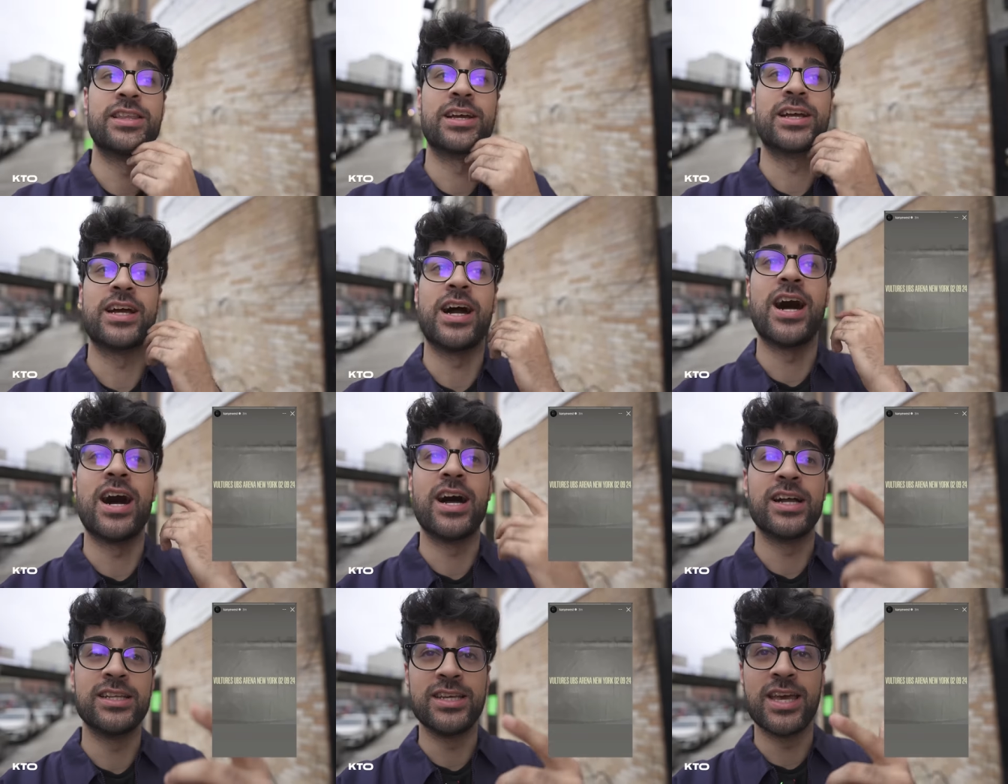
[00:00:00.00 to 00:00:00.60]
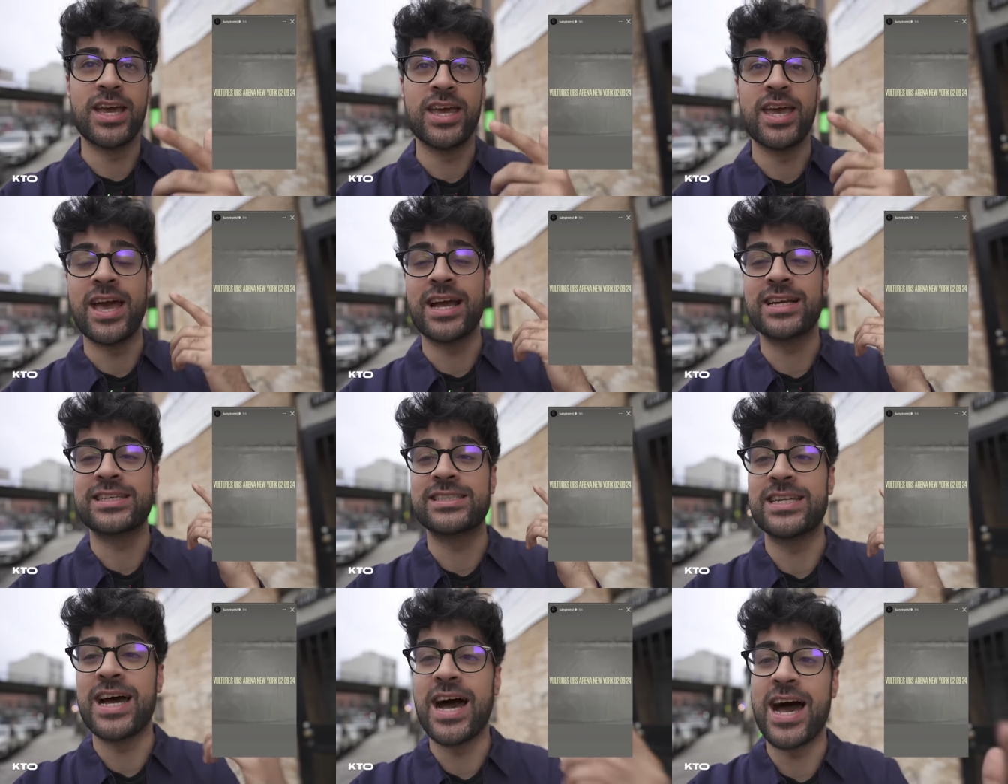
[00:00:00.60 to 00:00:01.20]
the Kanye
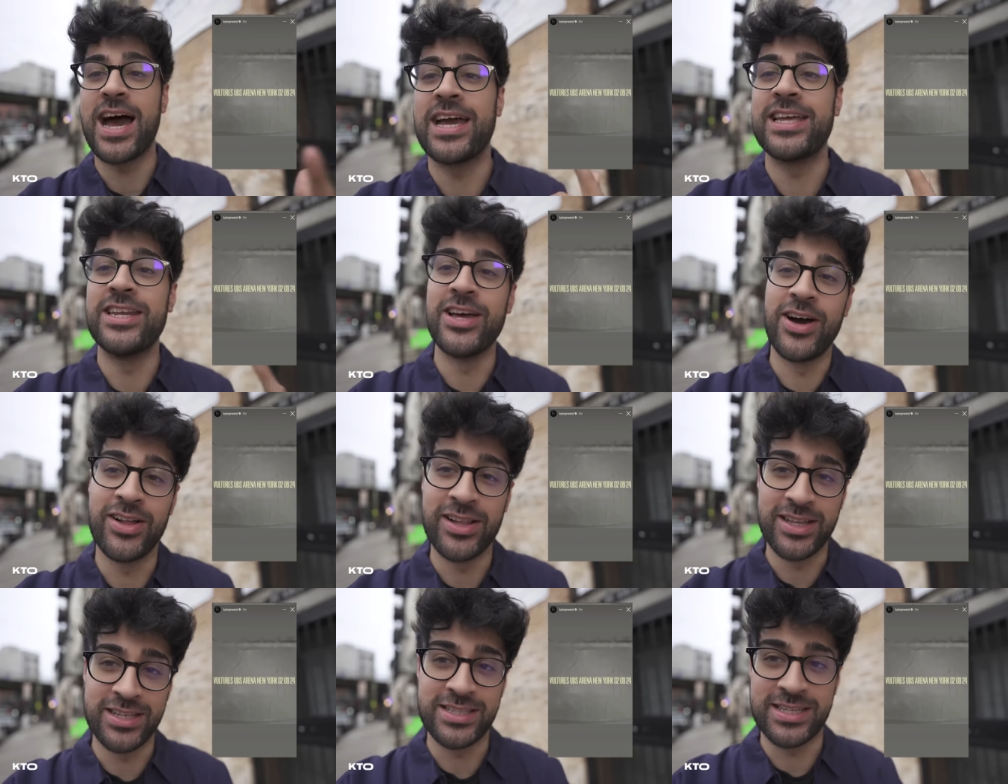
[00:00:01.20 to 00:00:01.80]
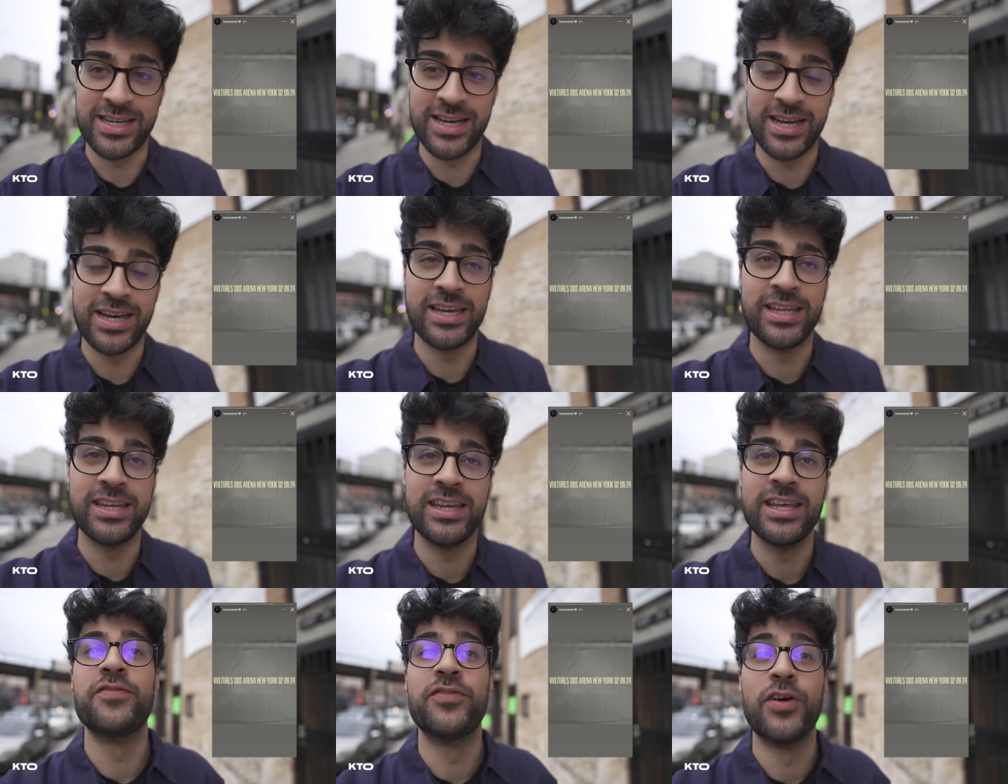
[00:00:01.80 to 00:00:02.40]
X Ty Dolla
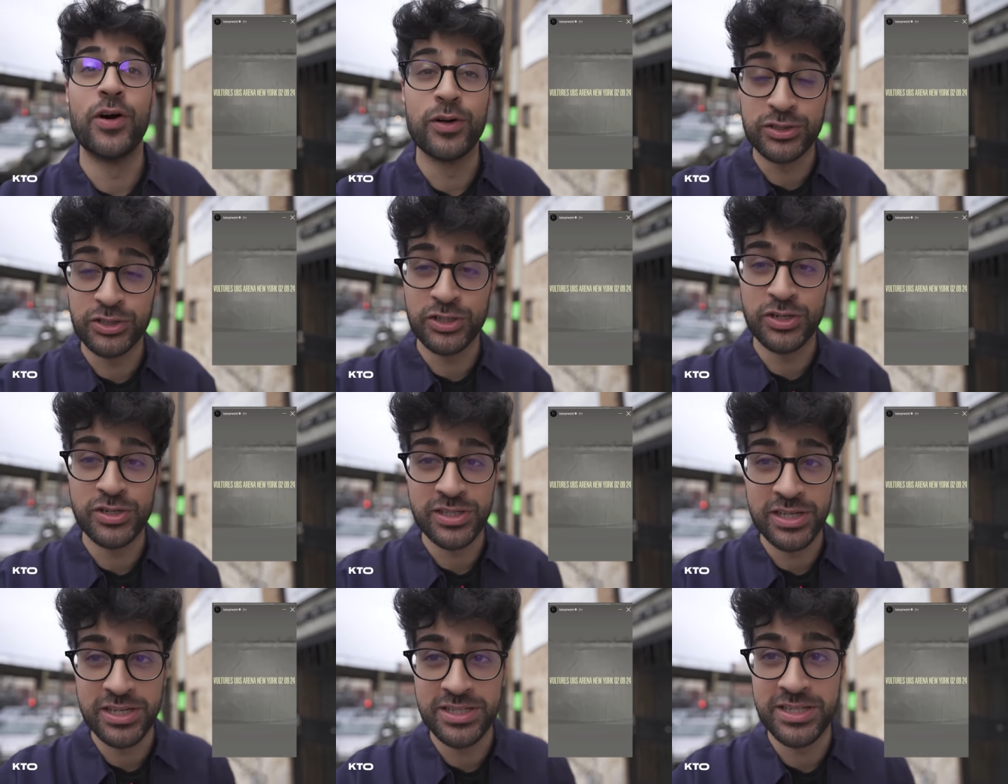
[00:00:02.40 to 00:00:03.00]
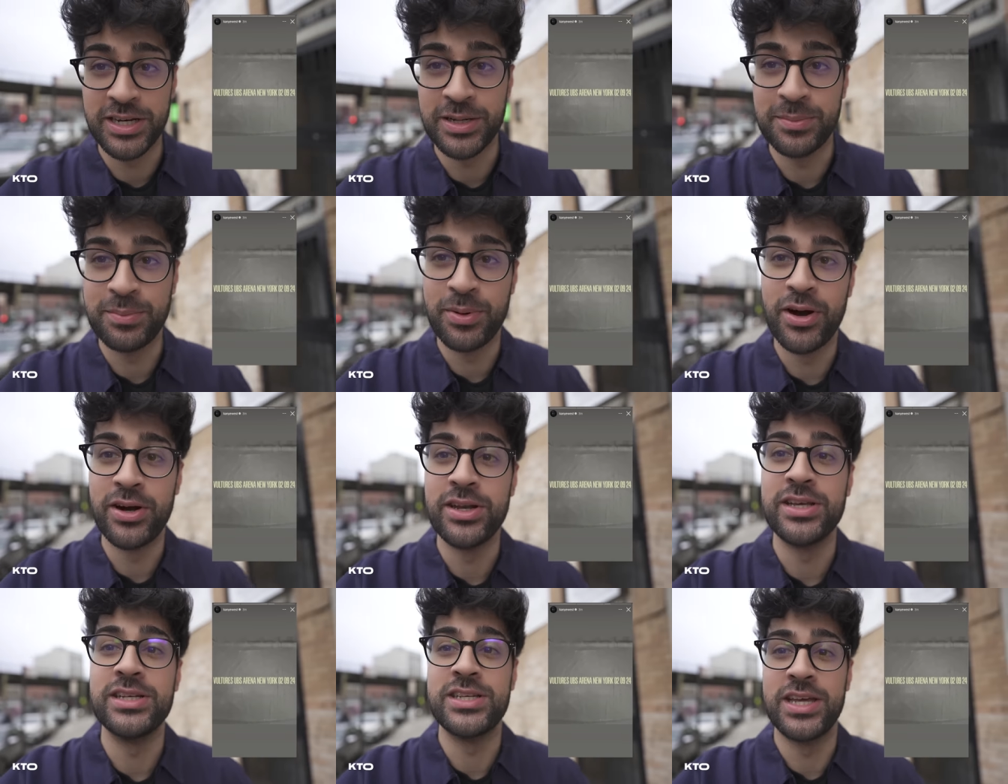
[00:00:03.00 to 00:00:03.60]
Sign Vultures listening party